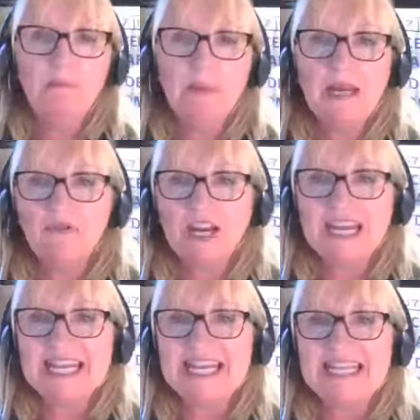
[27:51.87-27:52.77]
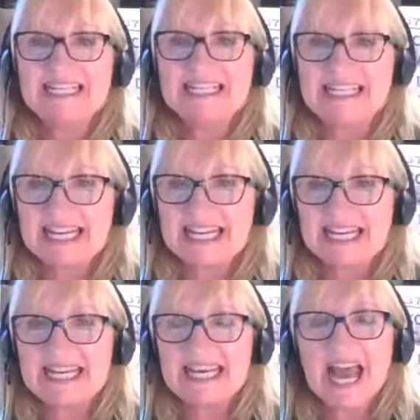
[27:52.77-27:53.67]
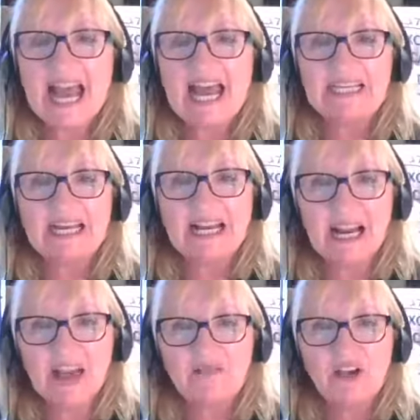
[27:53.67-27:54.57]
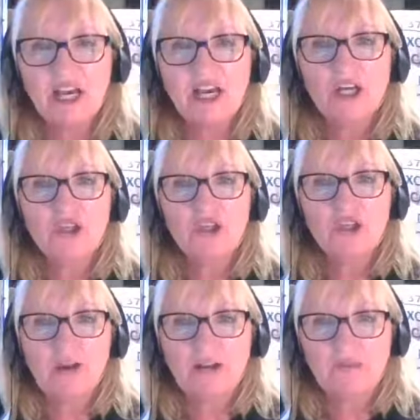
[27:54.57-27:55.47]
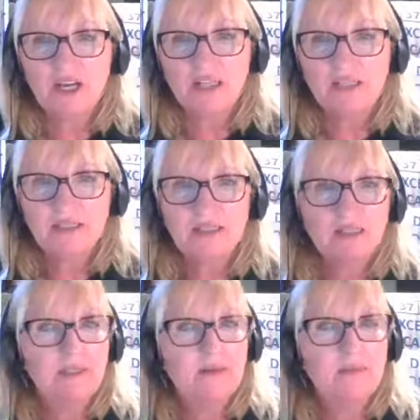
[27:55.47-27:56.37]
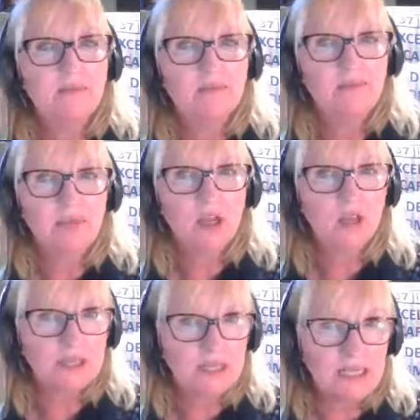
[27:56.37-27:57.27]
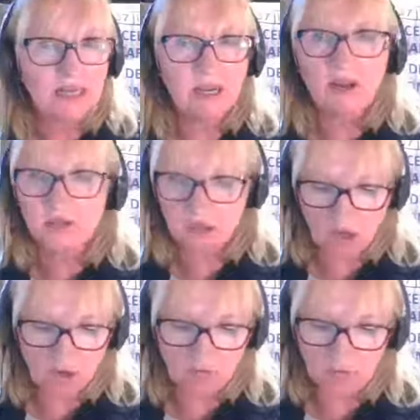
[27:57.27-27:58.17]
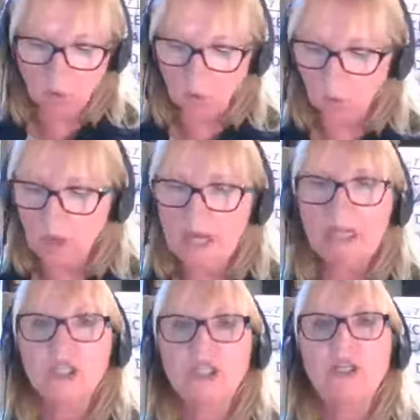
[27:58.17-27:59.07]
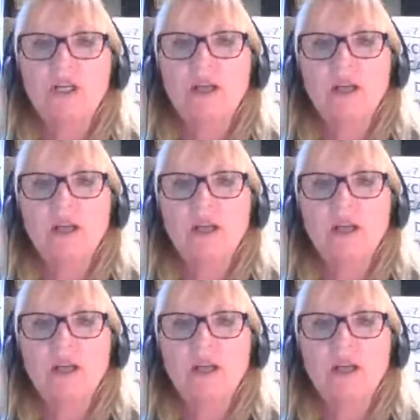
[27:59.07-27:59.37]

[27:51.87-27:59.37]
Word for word: Billericay Dicky and Clever Trevor. Alter egos of which